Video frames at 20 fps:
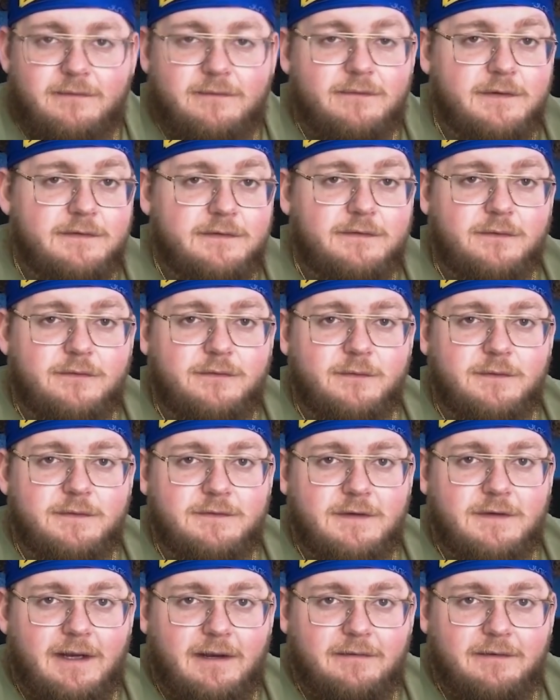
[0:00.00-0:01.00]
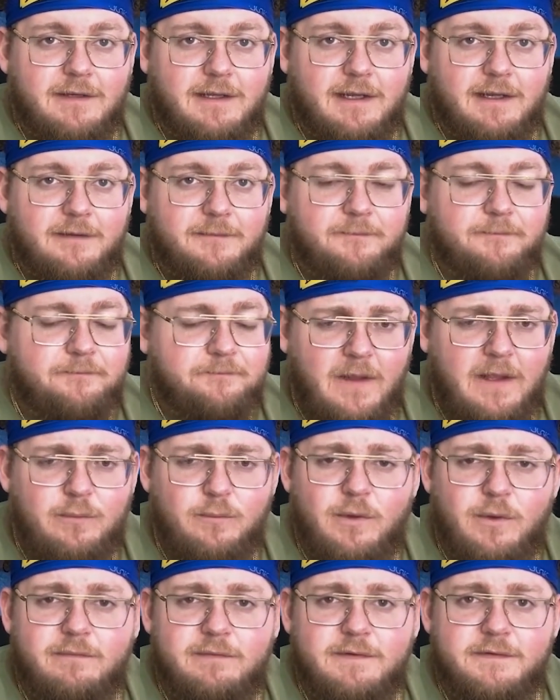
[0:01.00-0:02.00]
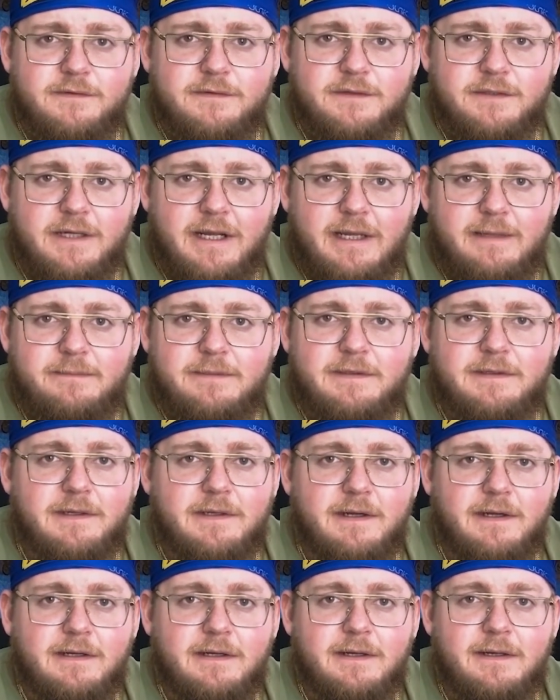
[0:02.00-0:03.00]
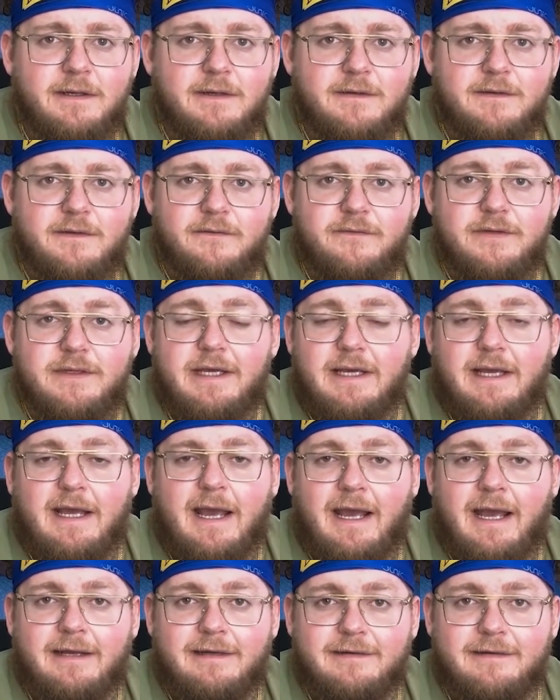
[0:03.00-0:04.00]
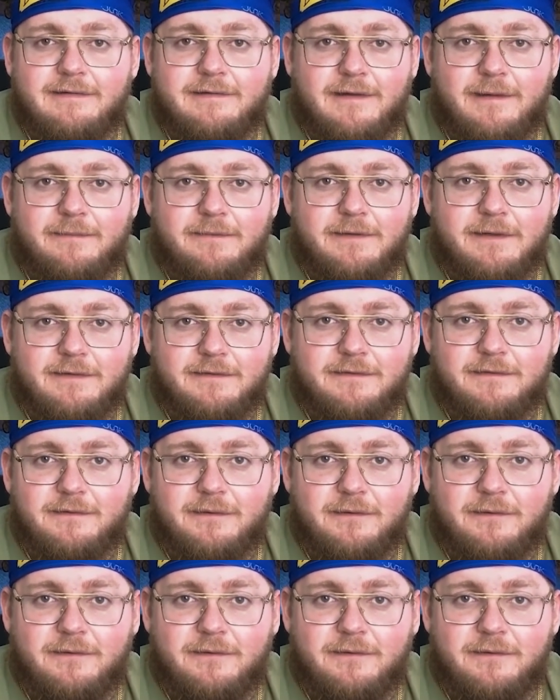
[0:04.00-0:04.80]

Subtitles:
The research wasn't out yet, and what research had been done, the VA hadn't accepted as their